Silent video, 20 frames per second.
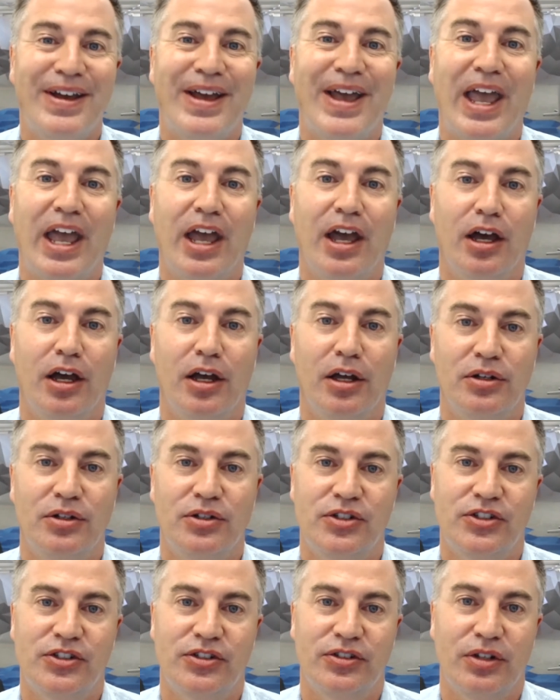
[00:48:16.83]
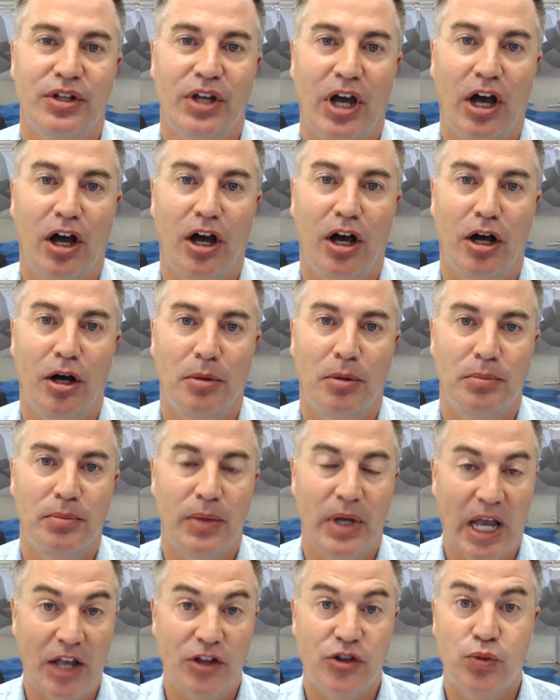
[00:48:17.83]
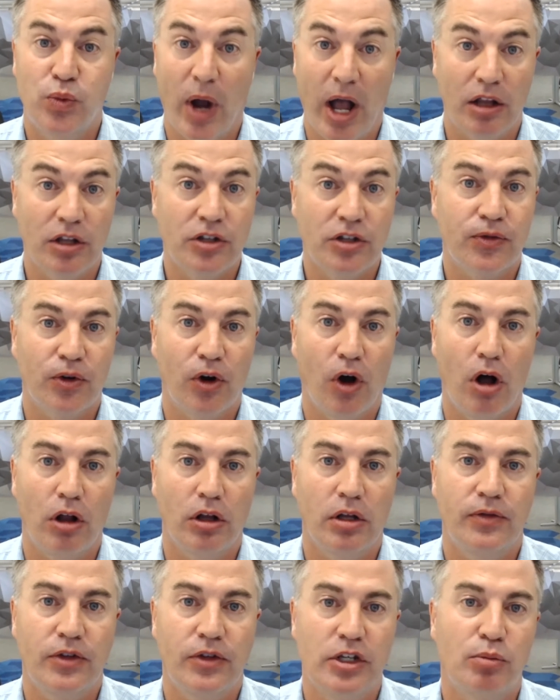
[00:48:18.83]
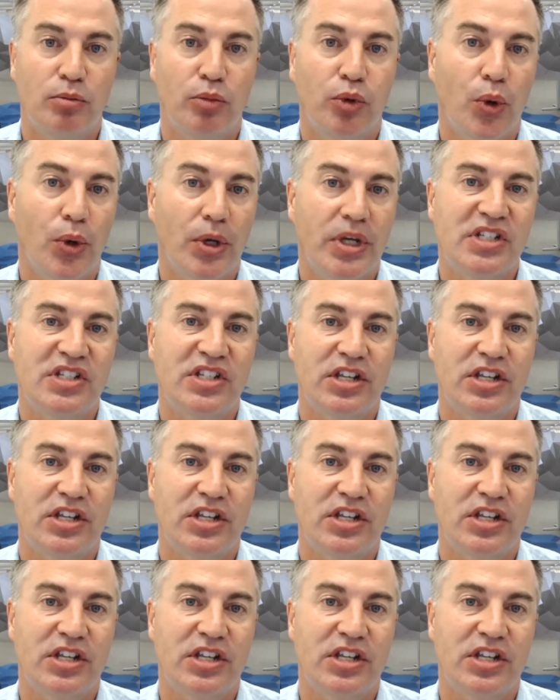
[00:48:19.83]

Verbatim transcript: and um, as well as for all of the employees